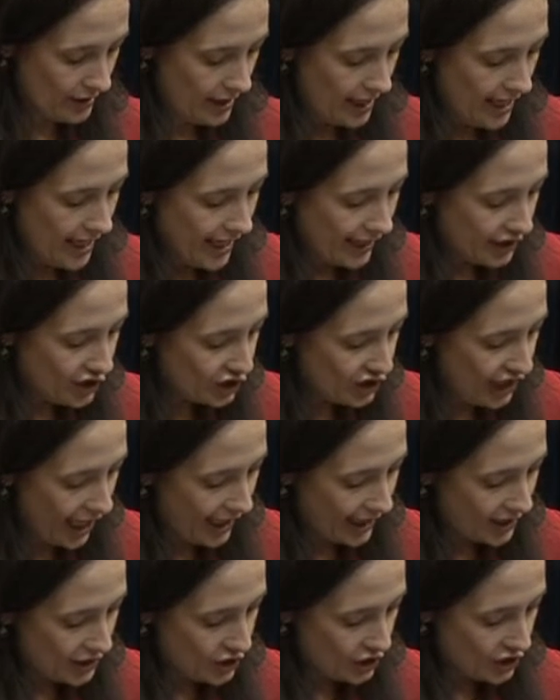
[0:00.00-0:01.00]
a
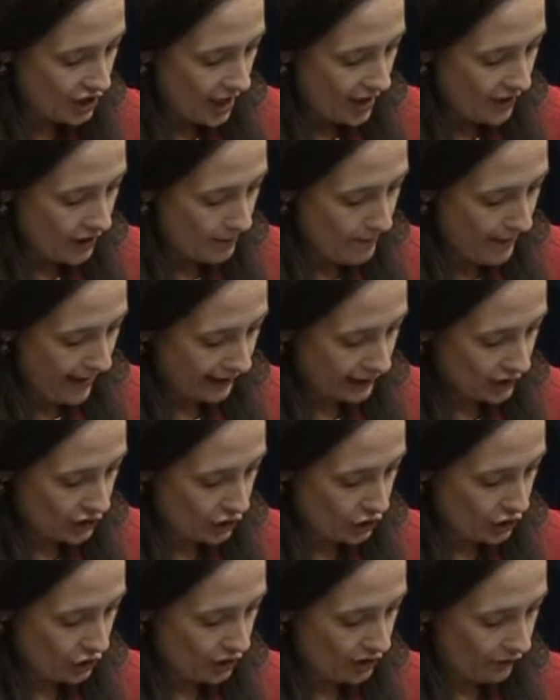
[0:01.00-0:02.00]
challenge the
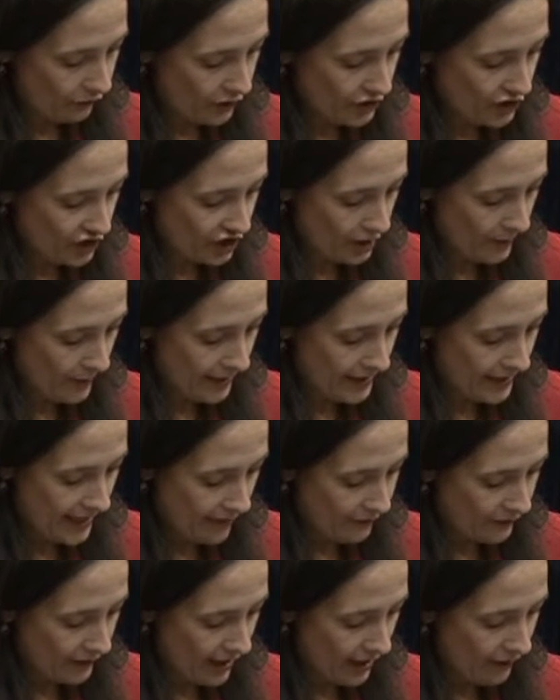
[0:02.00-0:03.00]
magnitude of which they may
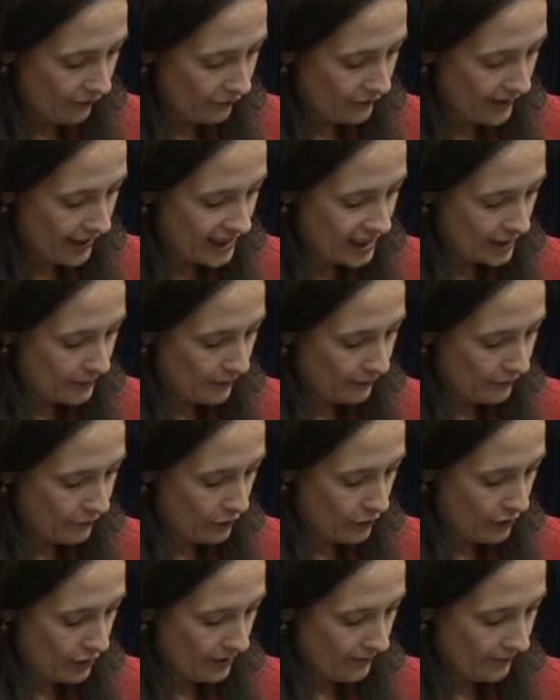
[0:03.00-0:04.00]
never have faced
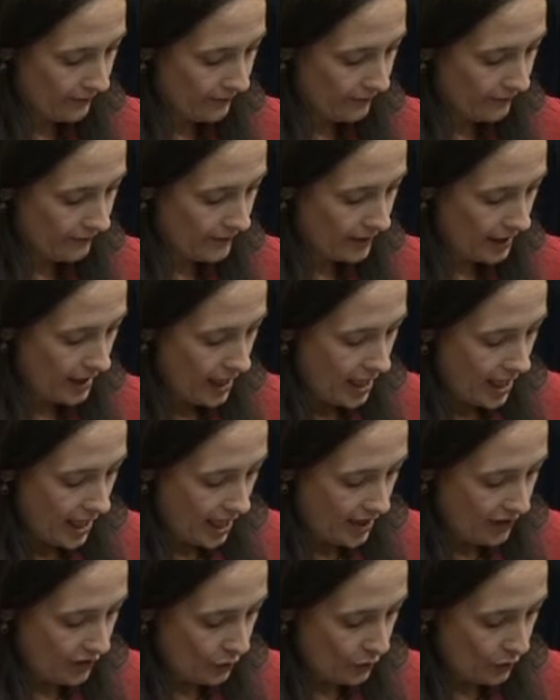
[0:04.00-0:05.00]
before.
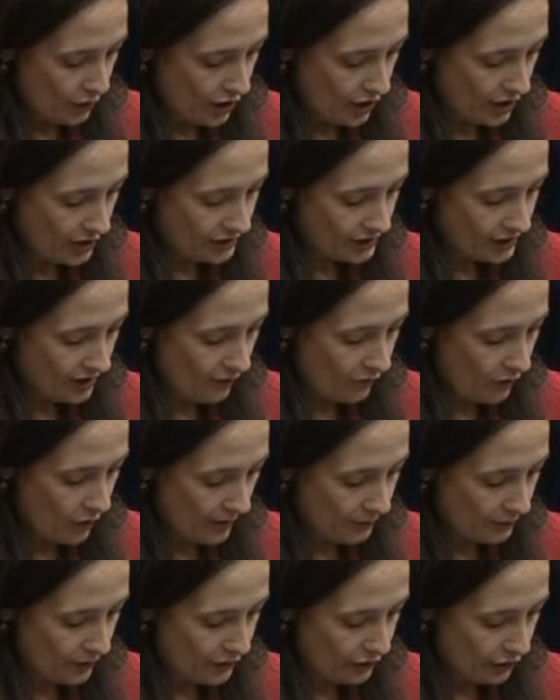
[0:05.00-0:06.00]
In the words of one
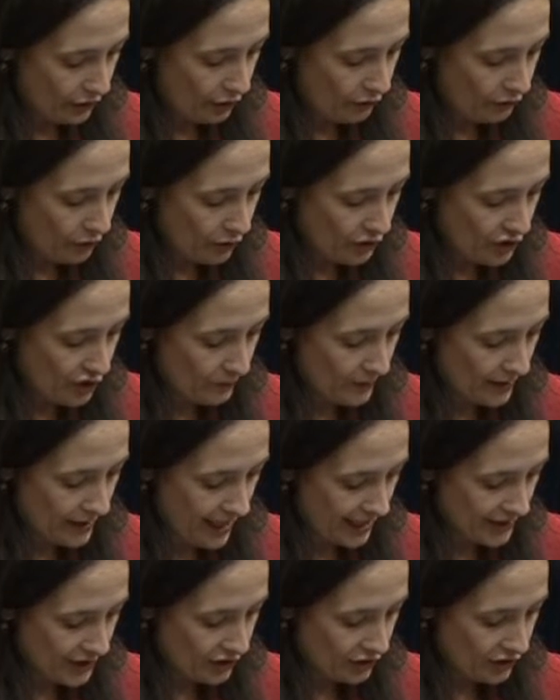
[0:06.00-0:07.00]
mother who wrote to me
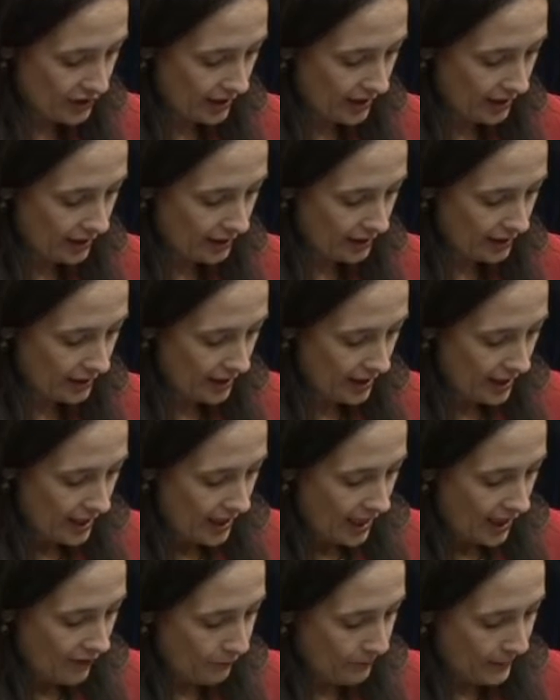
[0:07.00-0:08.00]
yesterday,
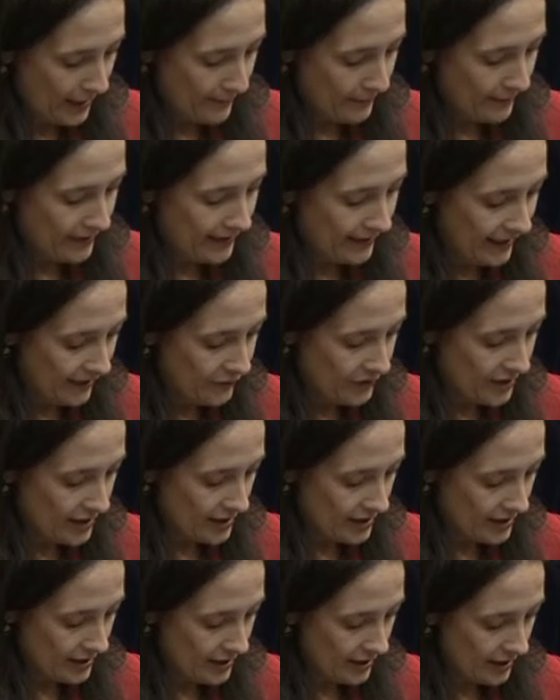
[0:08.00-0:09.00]
if people lived
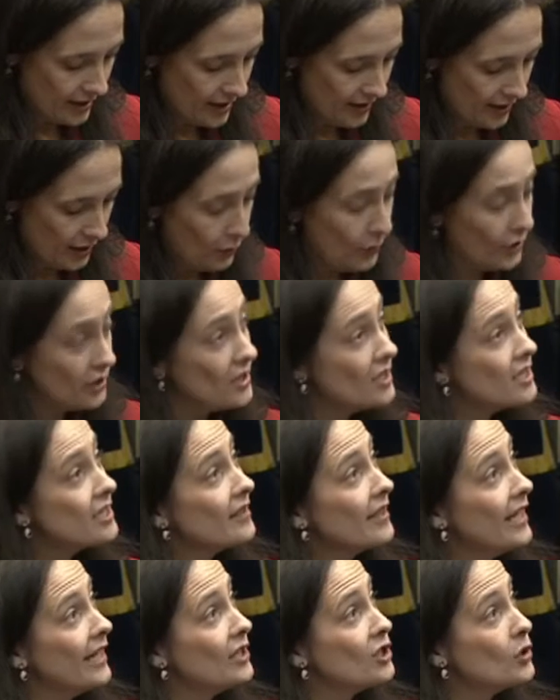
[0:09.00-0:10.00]
it, they wouldn't
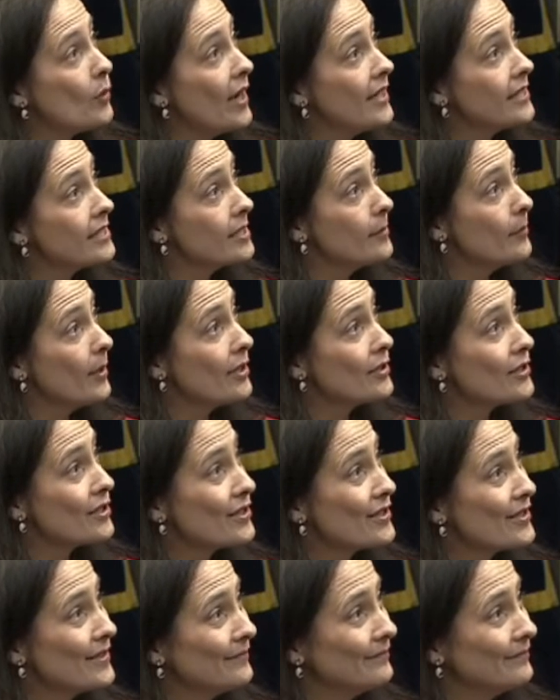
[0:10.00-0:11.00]
think twice about it.